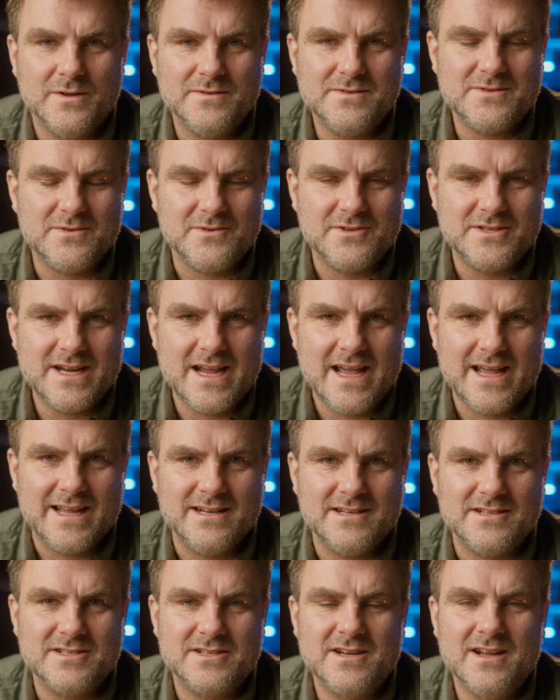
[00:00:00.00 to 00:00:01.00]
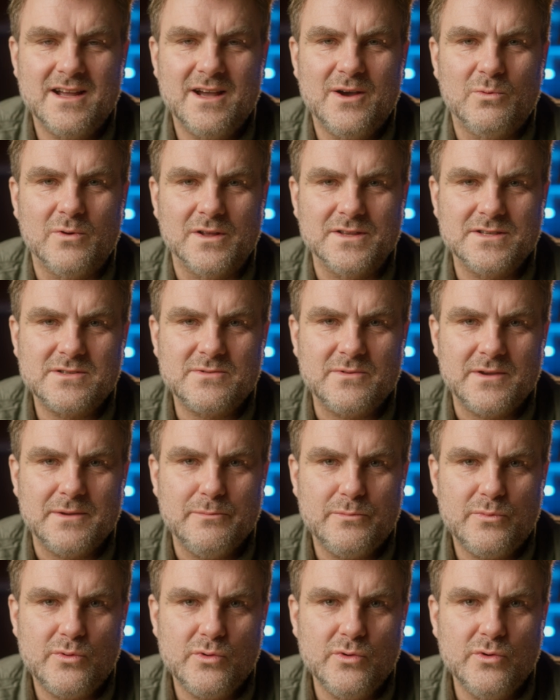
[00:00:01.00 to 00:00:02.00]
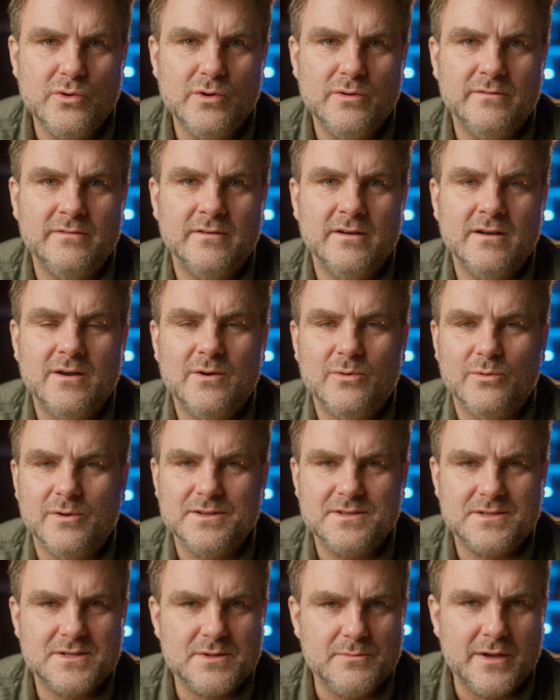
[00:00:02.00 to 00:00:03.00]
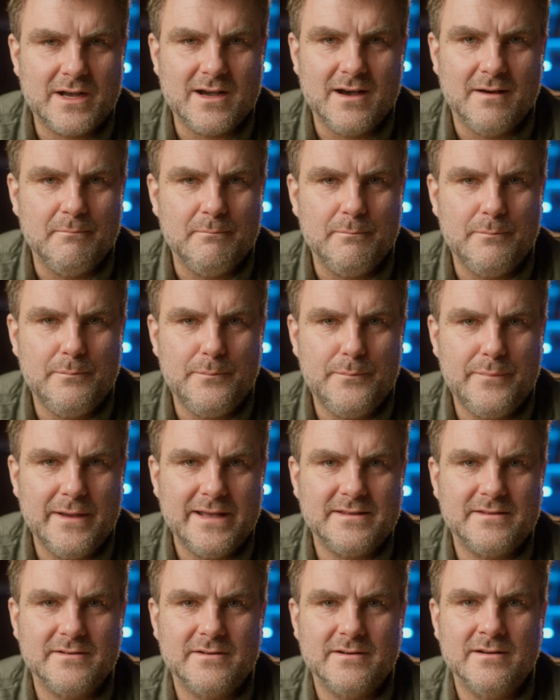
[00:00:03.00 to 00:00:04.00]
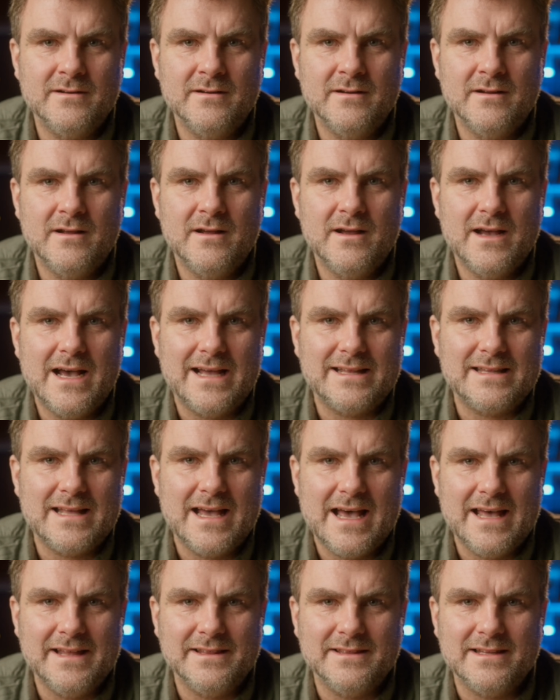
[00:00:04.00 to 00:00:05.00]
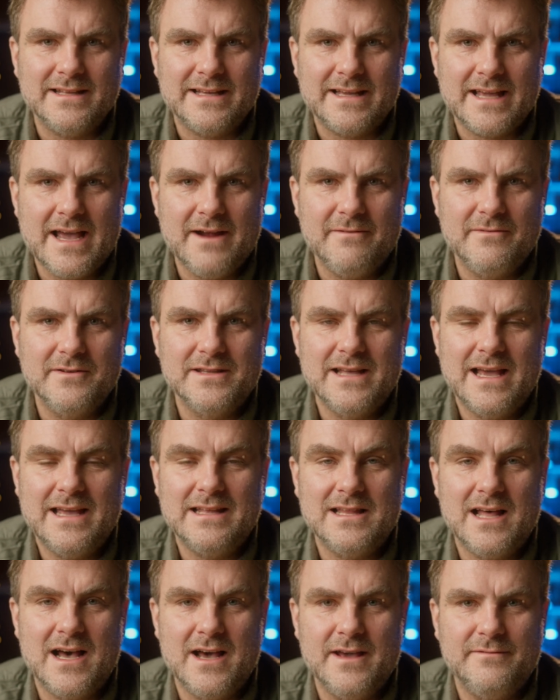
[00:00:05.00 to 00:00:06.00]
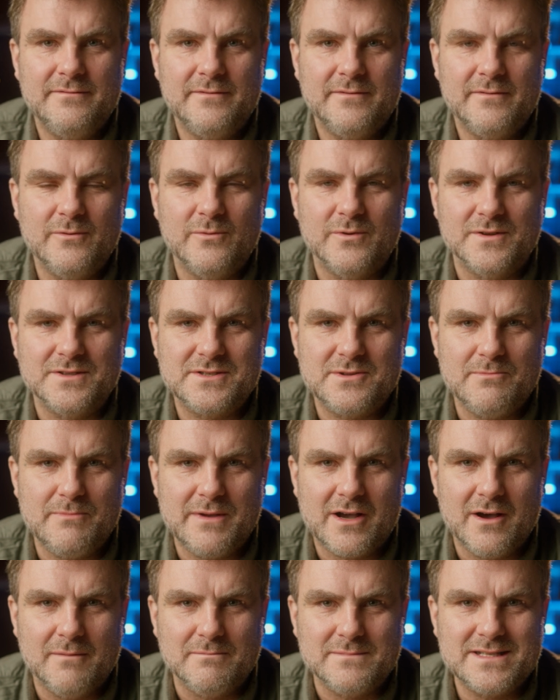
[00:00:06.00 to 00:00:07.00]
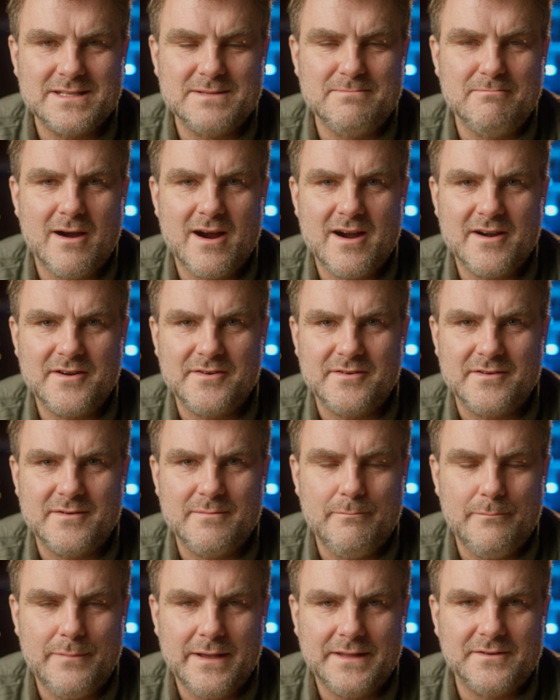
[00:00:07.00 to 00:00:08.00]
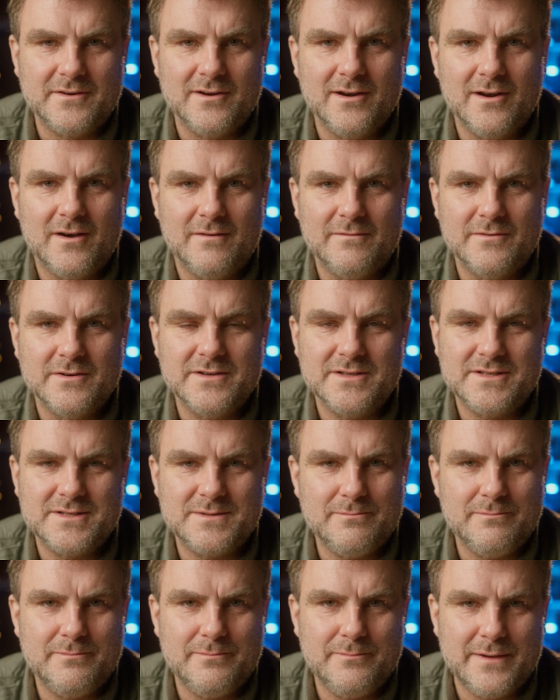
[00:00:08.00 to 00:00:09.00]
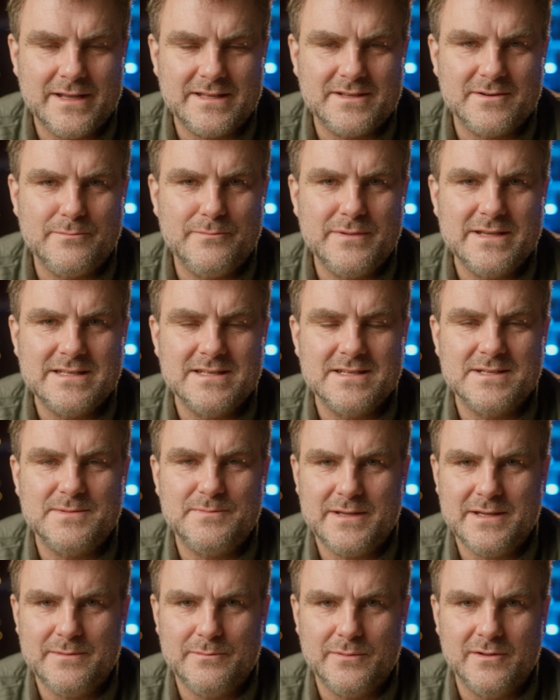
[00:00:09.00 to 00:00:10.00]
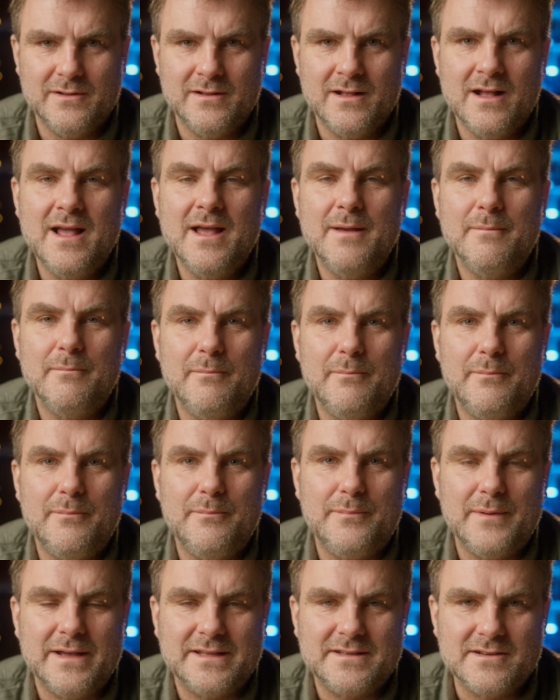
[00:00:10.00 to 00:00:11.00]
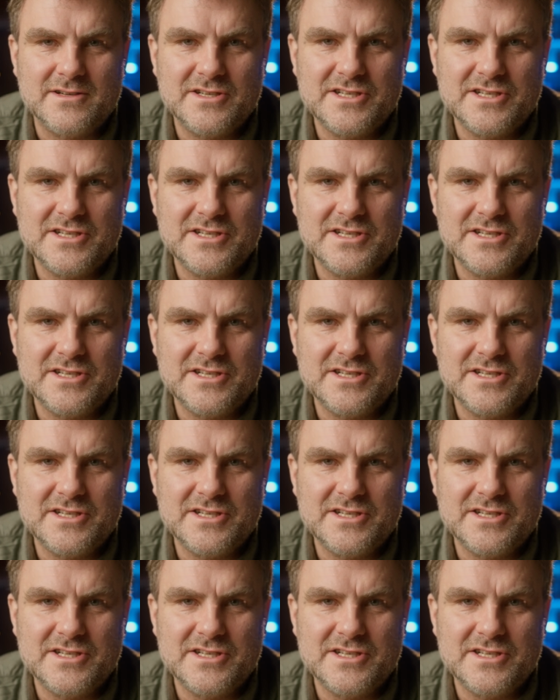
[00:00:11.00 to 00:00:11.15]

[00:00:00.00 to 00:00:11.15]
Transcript: wants to change, wants to improve, wants to become better at handling everyday life, wants to become smarter, better lovers, better business people, better